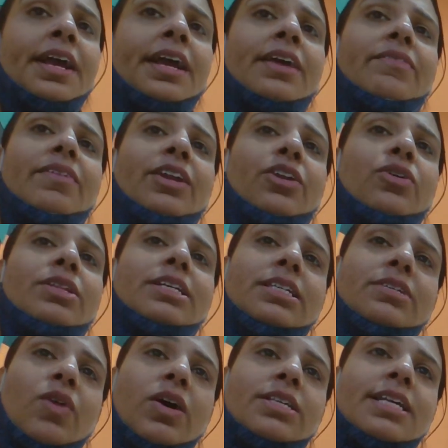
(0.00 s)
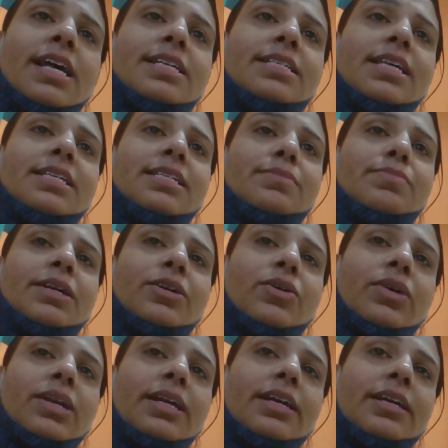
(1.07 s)
given. No, this was the assessment
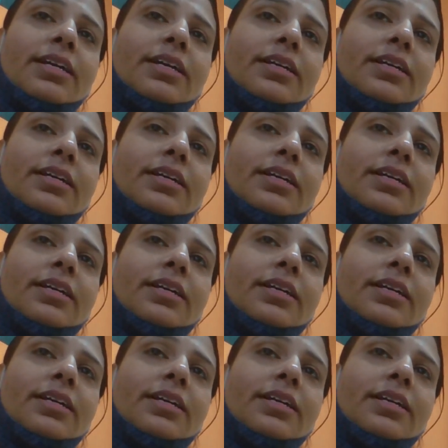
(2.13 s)
only.